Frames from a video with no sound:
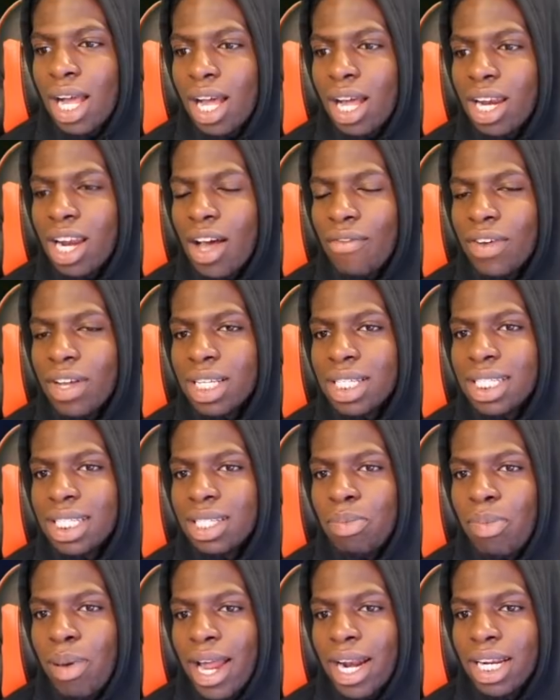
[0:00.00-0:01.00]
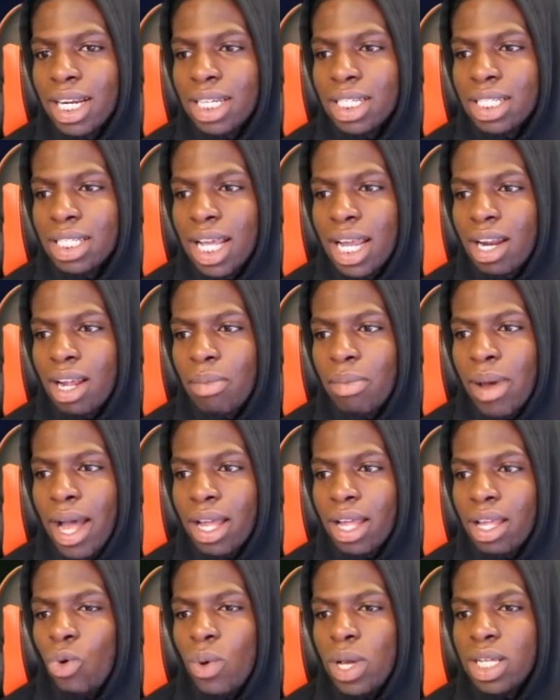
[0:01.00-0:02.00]
like another Spanish
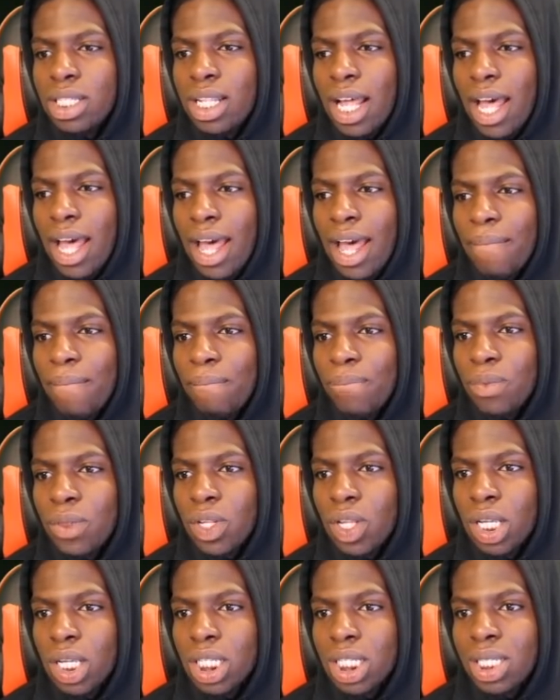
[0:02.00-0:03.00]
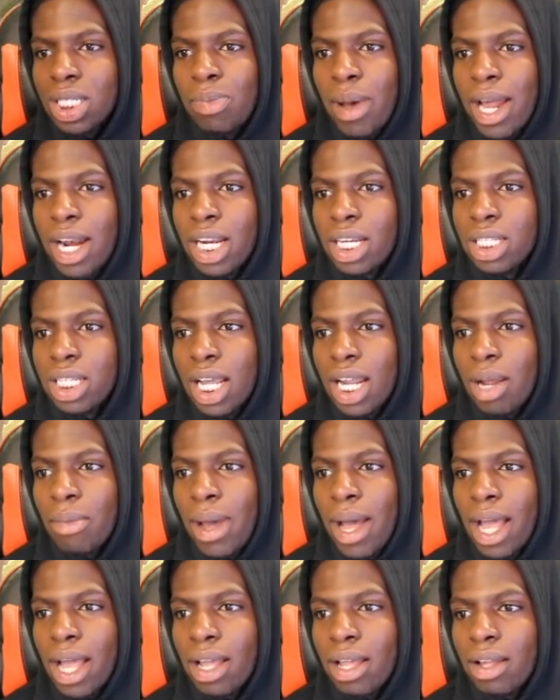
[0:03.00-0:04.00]
centre-back. Who is there? Spanish
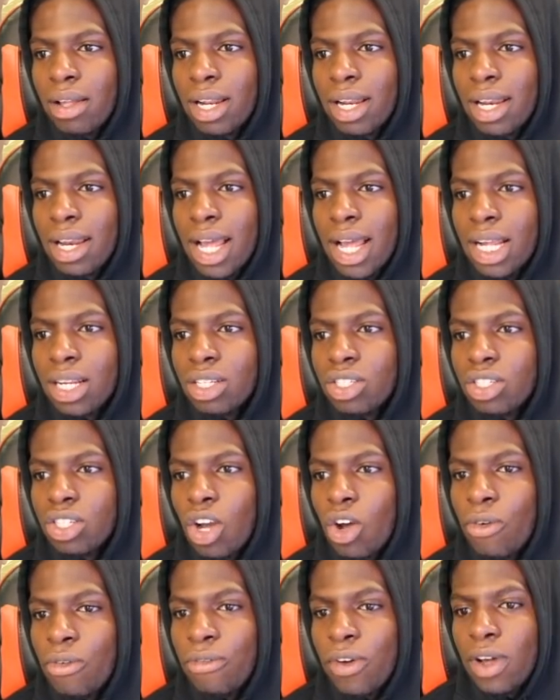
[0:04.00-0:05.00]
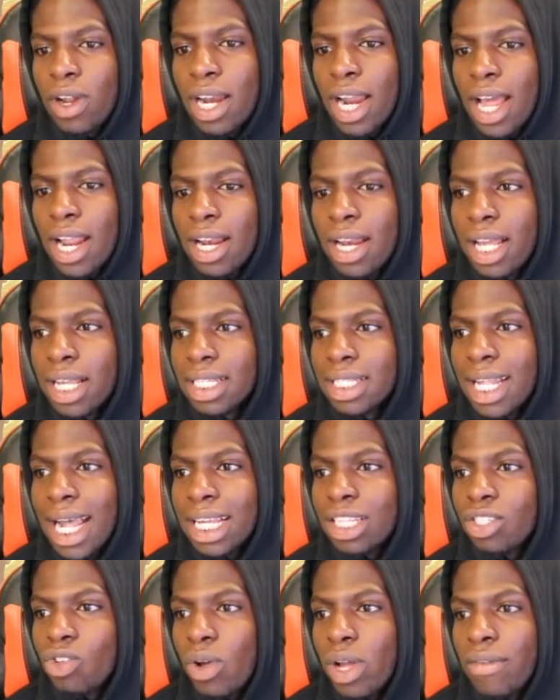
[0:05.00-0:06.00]
centre-back, Nacho Fernandez.
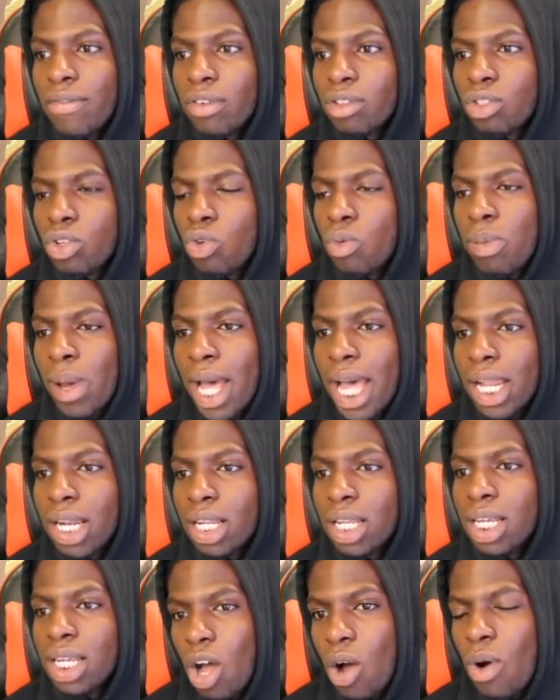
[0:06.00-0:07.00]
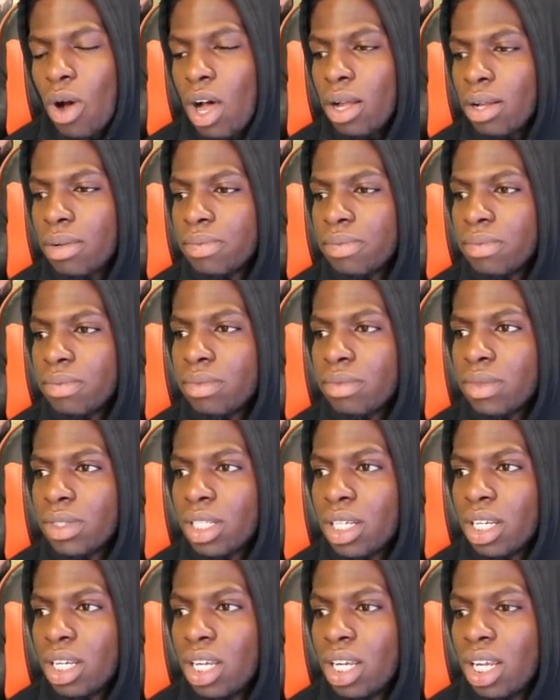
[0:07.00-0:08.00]
That's not even too bad. You know what?
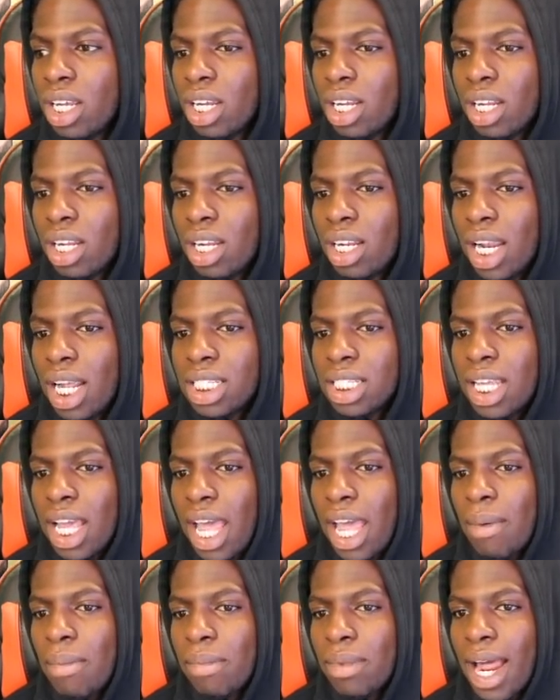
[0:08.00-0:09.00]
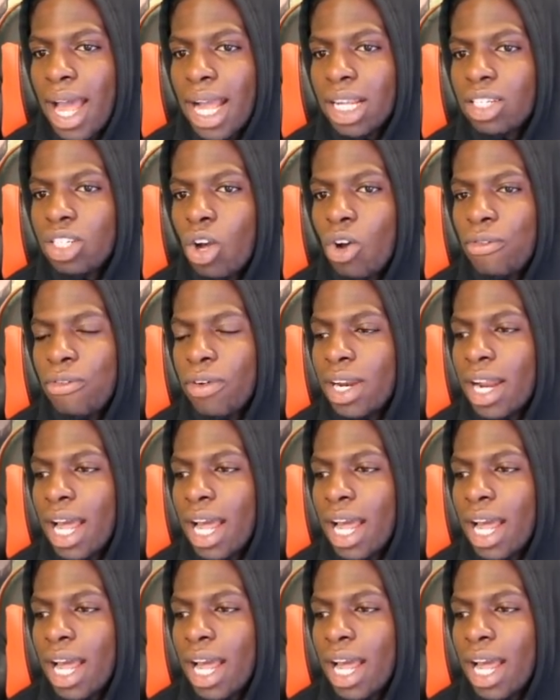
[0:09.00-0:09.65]
Let's get him. Nacho